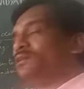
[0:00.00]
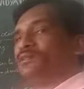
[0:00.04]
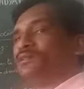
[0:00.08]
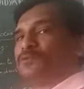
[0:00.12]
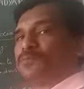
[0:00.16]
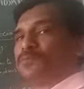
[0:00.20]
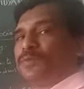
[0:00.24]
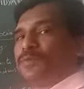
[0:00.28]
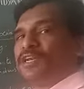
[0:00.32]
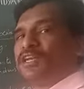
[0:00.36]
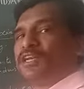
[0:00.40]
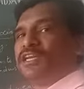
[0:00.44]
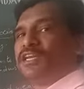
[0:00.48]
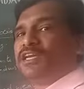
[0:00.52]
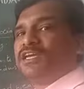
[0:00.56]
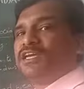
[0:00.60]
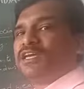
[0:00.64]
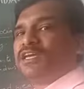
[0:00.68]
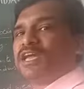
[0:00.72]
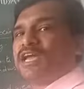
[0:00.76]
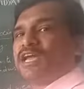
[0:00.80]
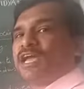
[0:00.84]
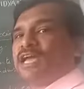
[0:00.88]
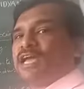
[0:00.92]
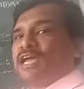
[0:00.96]
spinning
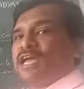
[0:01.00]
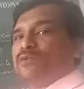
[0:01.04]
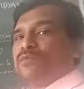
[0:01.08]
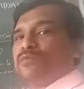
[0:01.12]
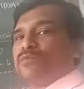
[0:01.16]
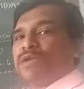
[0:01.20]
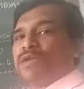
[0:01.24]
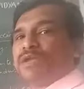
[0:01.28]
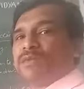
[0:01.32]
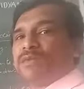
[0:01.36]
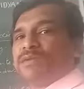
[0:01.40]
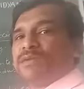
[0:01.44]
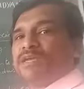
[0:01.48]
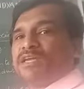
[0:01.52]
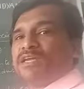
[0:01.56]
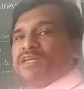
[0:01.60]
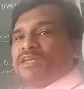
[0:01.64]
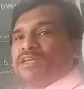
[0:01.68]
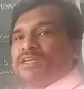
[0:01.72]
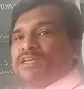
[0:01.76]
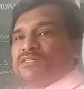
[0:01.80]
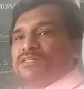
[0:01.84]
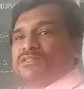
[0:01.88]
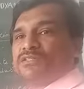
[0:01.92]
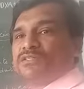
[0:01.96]
and weaving
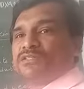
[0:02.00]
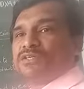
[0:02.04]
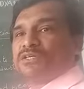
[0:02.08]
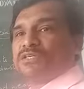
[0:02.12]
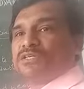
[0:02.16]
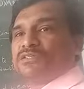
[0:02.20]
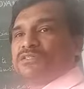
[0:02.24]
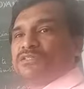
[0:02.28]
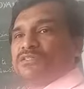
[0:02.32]
industries,